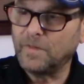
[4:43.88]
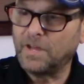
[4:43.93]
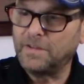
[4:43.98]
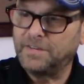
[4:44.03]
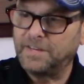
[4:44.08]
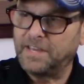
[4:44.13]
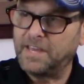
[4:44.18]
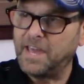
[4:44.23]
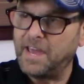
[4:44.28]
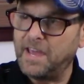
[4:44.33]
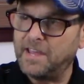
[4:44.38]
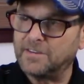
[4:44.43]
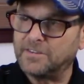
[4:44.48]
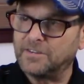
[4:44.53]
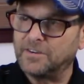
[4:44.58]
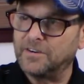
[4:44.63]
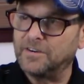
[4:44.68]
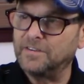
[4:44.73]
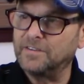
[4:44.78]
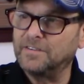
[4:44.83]

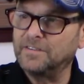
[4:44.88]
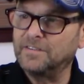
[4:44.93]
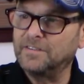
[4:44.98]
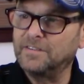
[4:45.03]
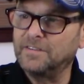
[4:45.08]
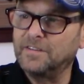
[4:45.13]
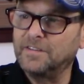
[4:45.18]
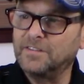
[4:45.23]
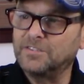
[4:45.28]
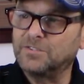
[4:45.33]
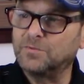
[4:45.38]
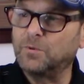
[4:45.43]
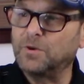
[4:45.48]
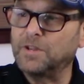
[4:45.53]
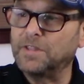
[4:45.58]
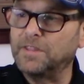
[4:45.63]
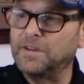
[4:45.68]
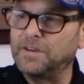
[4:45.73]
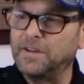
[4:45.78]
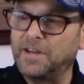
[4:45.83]
decanter, it's
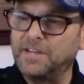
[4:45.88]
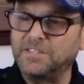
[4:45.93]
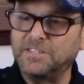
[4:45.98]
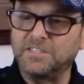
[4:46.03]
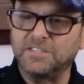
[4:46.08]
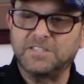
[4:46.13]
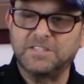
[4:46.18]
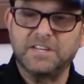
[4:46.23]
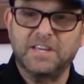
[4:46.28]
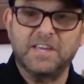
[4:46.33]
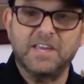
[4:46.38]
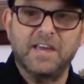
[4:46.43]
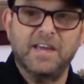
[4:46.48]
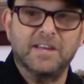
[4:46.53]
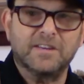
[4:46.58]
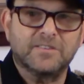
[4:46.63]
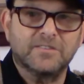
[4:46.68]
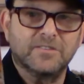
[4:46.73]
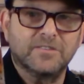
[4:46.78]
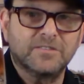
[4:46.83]
one of the nicest
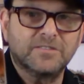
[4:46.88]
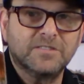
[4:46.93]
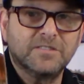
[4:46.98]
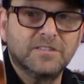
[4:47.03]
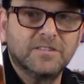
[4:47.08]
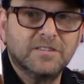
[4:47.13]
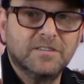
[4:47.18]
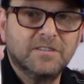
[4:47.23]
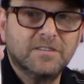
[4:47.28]
decanters